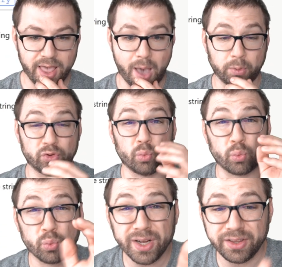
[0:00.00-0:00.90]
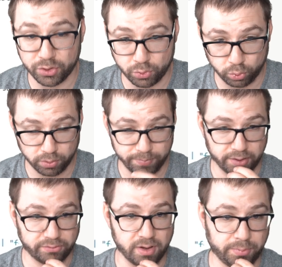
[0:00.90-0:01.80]
And what's really cool
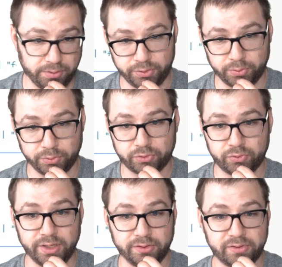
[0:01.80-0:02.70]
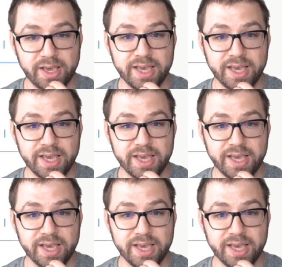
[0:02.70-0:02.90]
about template literal strings